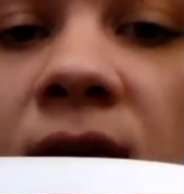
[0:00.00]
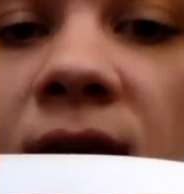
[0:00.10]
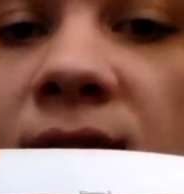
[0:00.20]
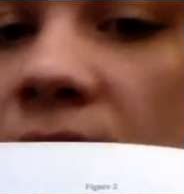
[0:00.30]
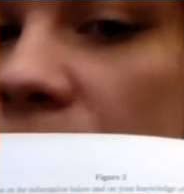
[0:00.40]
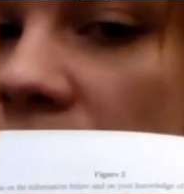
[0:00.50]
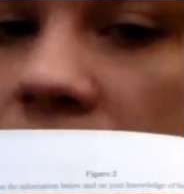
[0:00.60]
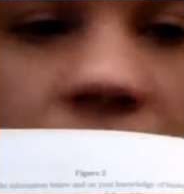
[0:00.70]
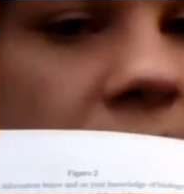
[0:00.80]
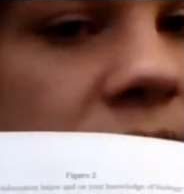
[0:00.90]
and they create a
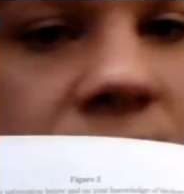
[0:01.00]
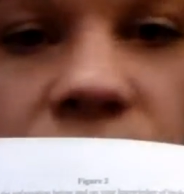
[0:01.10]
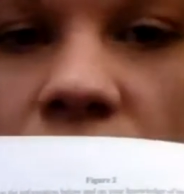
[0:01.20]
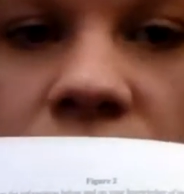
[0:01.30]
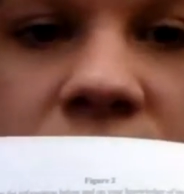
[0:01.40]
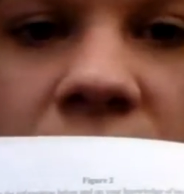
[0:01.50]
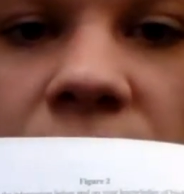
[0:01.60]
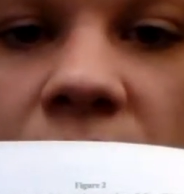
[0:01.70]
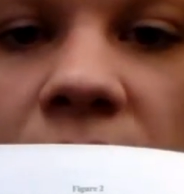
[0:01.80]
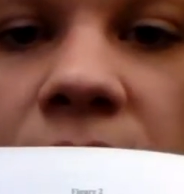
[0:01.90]
positive charge down
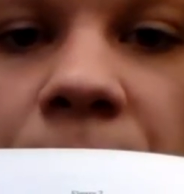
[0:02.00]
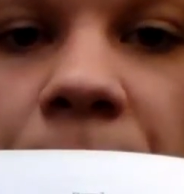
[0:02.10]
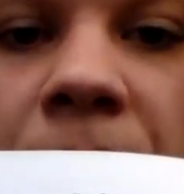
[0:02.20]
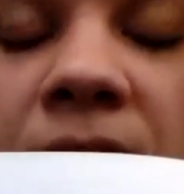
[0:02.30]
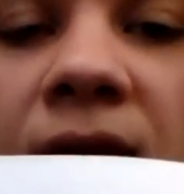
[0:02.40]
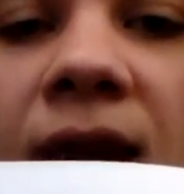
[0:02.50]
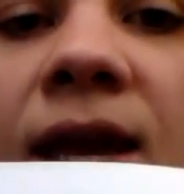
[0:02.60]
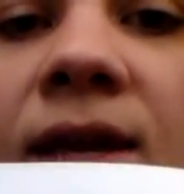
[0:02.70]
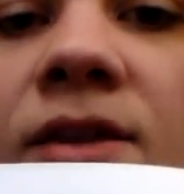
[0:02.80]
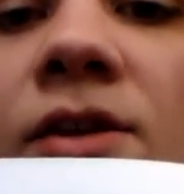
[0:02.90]
here.
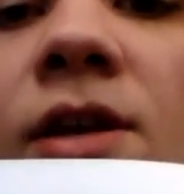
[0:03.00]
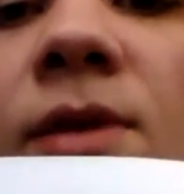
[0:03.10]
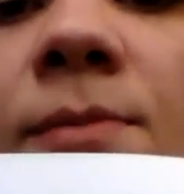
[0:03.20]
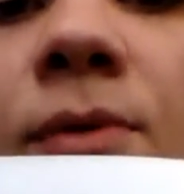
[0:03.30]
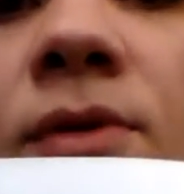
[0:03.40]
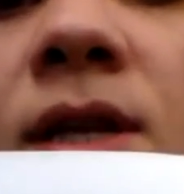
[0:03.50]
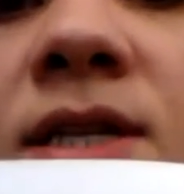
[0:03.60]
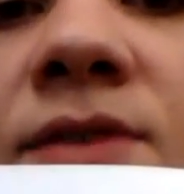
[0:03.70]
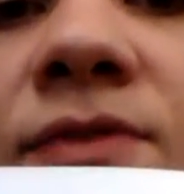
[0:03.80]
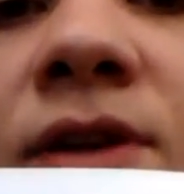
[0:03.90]
And they're going to be pulled at
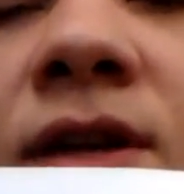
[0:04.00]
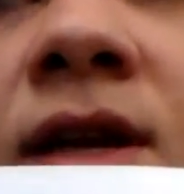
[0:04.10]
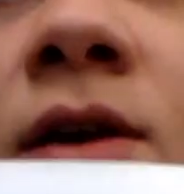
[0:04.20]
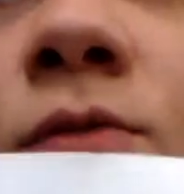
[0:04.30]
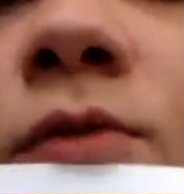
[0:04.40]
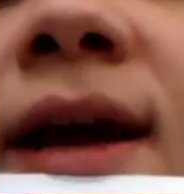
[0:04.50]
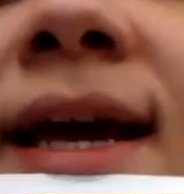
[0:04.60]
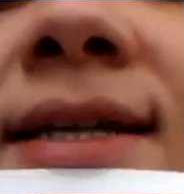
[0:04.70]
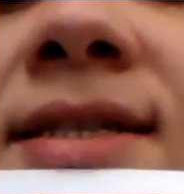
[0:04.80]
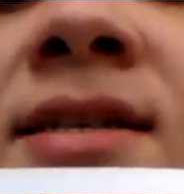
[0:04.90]
different
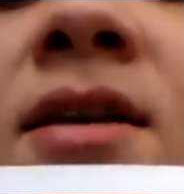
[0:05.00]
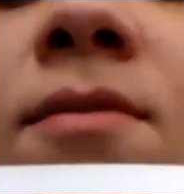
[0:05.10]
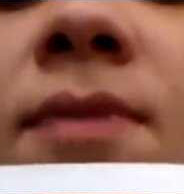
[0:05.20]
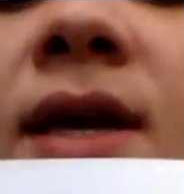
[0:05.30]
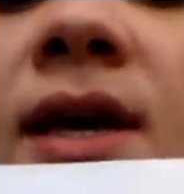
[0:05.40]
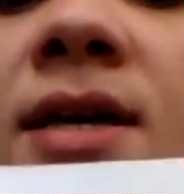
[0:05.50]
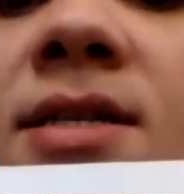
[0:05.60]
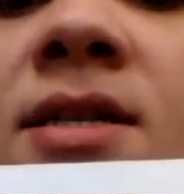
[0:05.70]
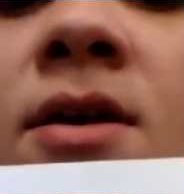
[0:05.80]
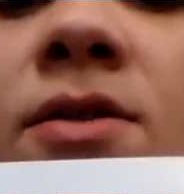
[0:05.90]
rates
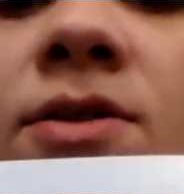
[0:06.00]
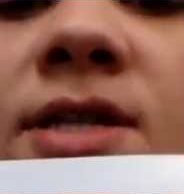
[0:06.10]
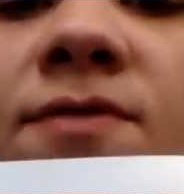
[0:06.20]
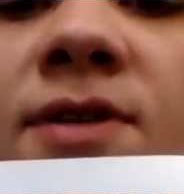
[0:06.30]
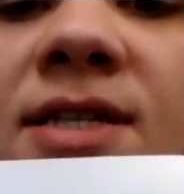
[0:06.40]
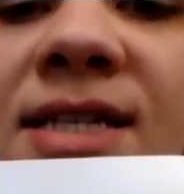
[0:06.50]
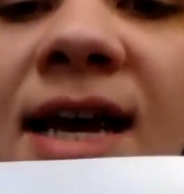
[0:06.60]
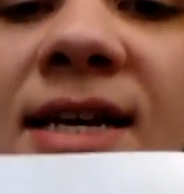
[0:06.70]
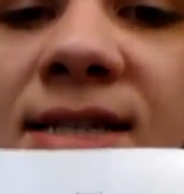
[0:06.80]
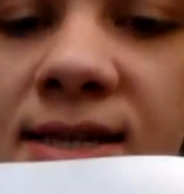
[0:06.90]
because they're different
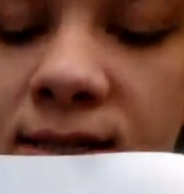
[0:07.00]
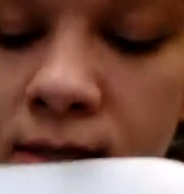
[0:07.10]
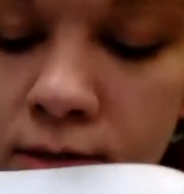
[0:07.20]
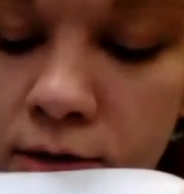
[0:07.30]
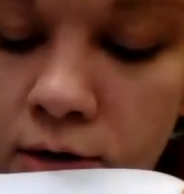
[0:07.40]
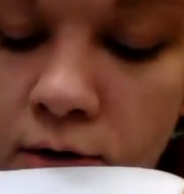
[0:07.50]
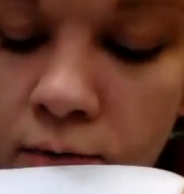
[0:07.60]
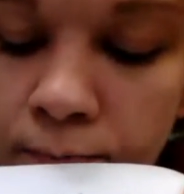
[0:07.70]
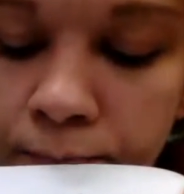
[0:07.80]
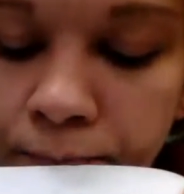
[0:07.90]
sizes.
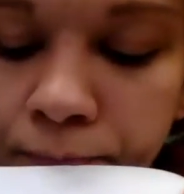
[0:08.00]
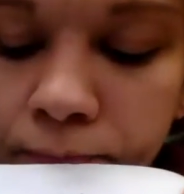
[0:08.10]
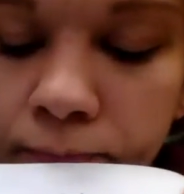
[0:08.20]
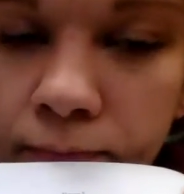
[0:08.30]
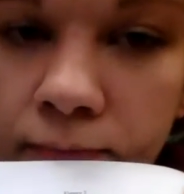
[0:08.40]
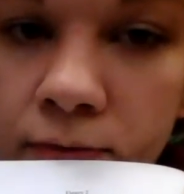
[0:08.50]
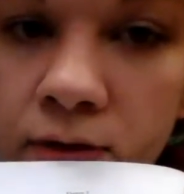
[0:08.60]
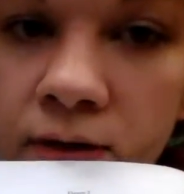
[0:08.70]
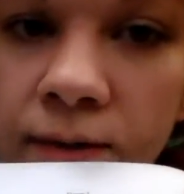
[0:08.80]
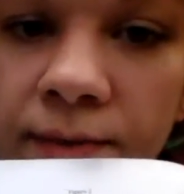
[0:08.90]
So
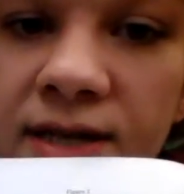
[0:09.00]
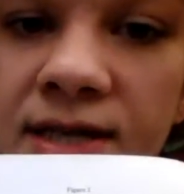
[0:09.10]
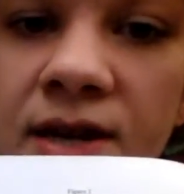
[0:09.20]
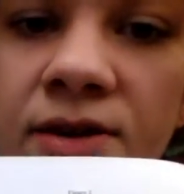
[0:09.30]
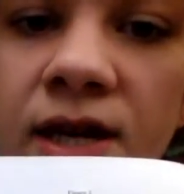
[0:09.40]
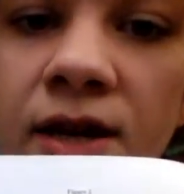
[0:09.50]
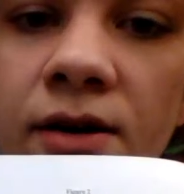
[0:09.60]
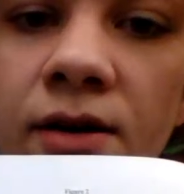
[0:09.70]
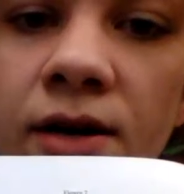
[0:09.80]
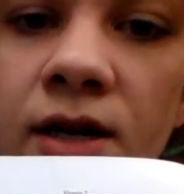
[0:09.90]
the bits down here
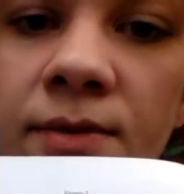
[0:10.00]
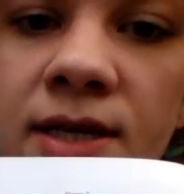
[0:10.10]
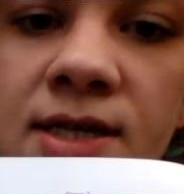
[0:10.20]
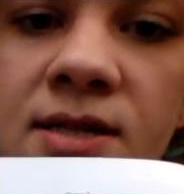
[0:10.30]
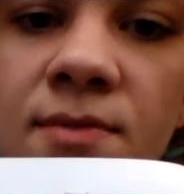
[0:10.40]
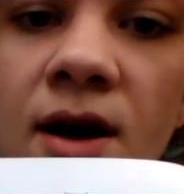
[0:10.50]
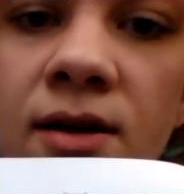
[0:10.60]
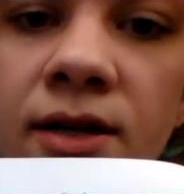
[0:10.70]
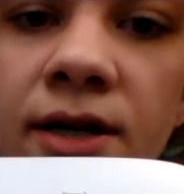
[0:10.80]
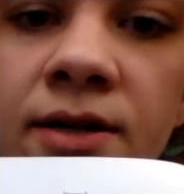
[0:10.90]
are going to be
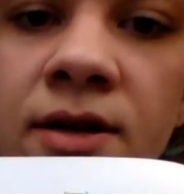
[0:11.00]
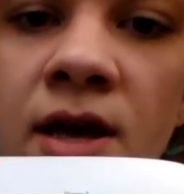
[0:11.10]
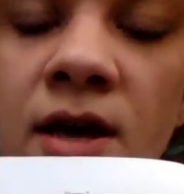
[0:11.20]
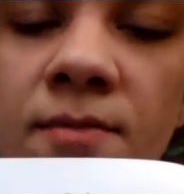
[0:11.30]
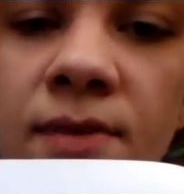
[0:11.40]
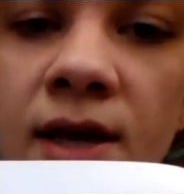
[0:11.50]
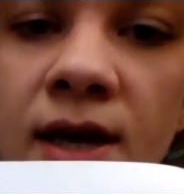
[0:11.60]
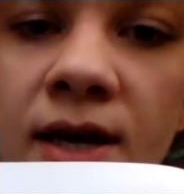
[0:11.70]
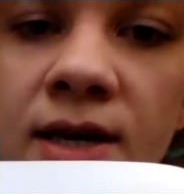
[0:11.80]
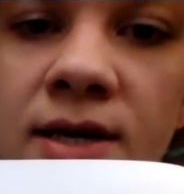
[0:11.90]
smaller
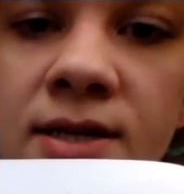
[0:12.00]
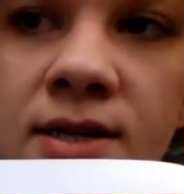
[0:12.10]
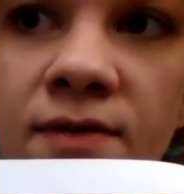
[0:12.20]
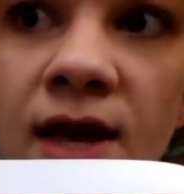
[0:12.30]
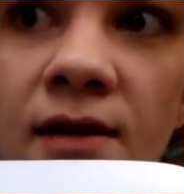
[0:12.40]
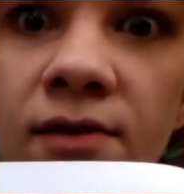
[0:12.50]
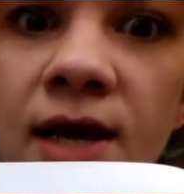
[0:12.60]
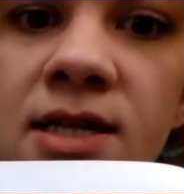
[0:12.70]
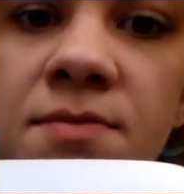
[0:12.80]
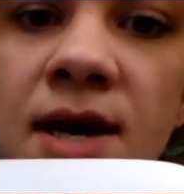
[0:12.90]
because if they have
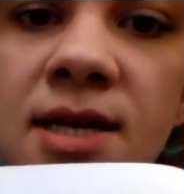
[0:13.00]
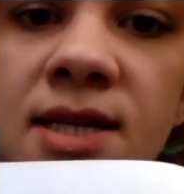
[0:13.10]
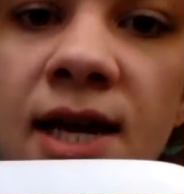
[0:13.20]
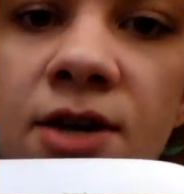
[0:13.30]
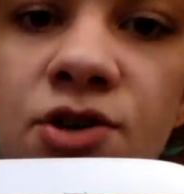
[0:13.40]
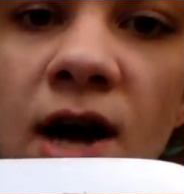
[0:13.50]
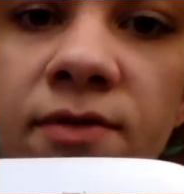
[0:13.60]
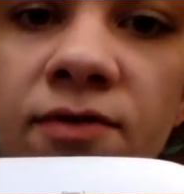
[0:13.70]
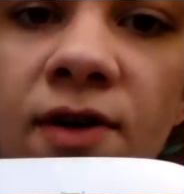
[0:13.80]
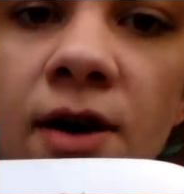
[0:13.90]
less mass, they can
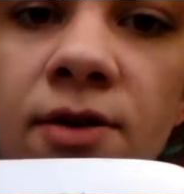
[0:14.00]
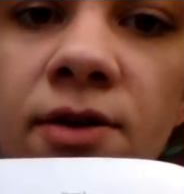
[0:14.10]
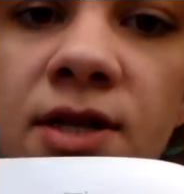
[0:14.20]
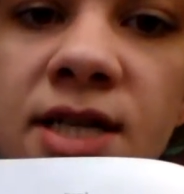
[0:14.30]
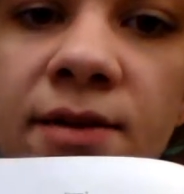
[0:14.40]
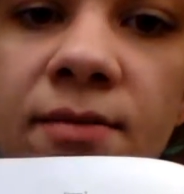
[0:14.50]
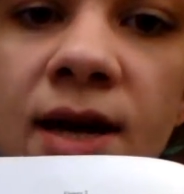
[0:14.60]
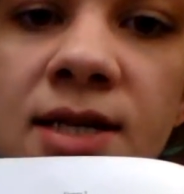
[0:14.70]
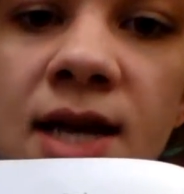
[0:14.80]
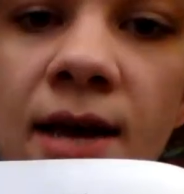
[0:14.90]
travel farther in the same
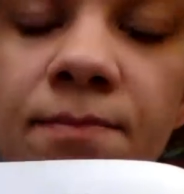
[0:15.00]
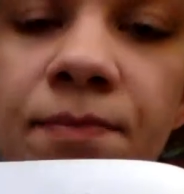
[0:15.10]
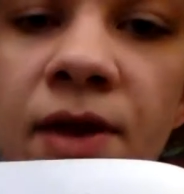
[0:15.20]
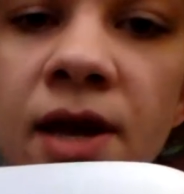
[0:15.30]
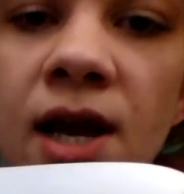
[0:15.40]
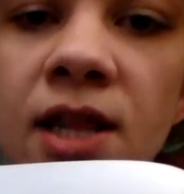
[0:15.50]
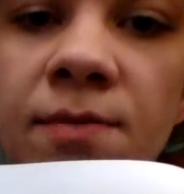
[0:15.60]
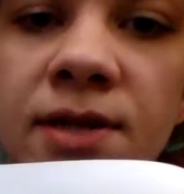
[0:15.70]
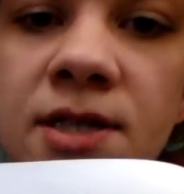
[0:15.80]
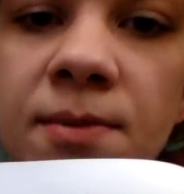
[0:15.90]
amount of time. And the
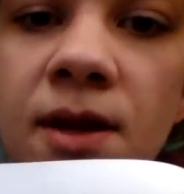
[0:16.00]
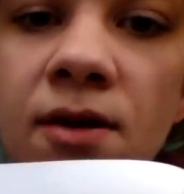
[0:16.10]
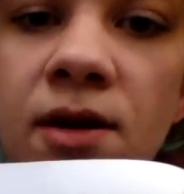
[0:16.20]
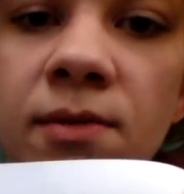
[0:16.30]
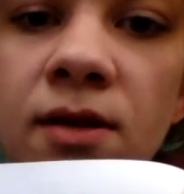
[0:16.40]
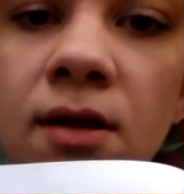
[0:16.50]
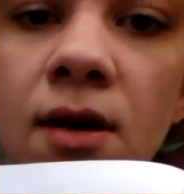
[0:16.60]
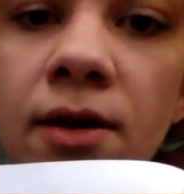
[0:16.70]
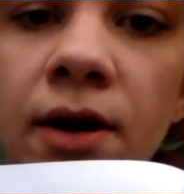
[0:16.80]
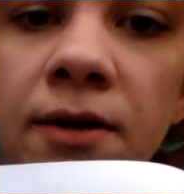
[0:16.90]
bits up here are going to be
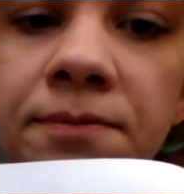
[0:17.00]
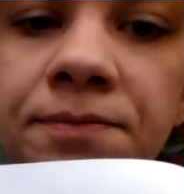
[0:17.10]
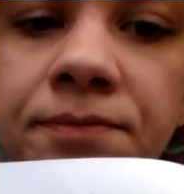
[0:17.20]
longer.